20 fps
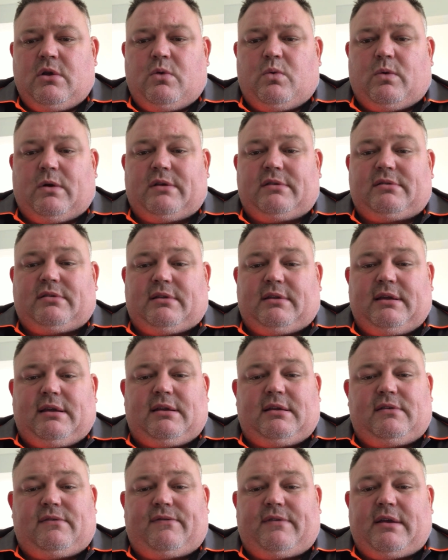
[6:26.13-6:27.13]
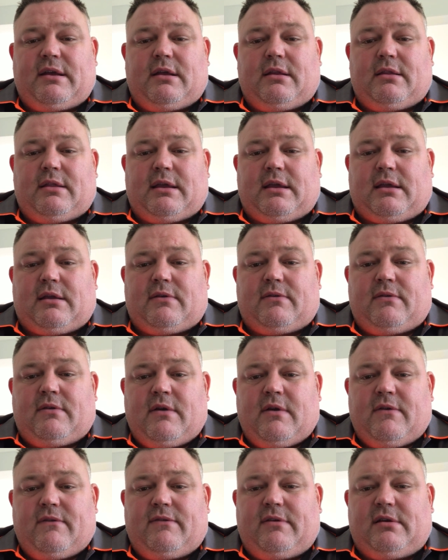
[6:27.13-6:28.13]
Once the leak is found, they can
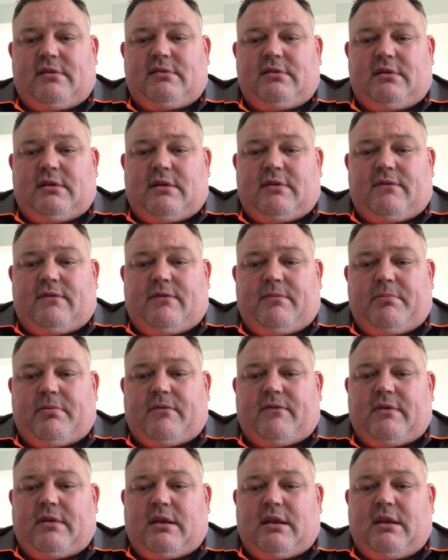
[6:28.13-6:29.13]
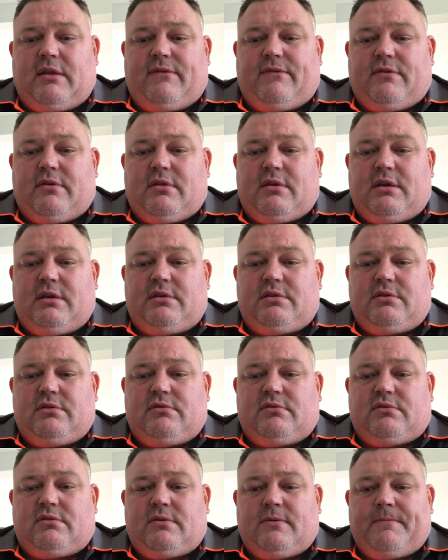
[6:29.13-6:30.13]
fix it and prevent any further
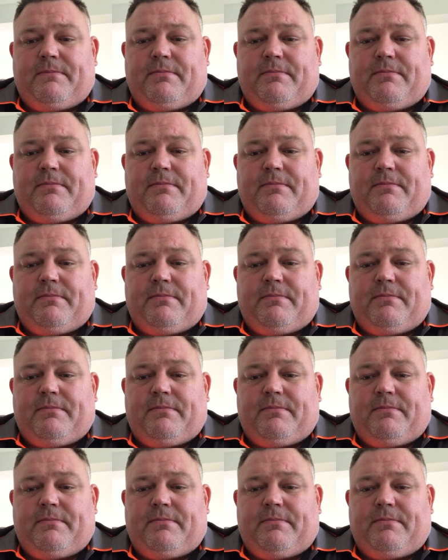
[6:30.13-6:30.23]
issues.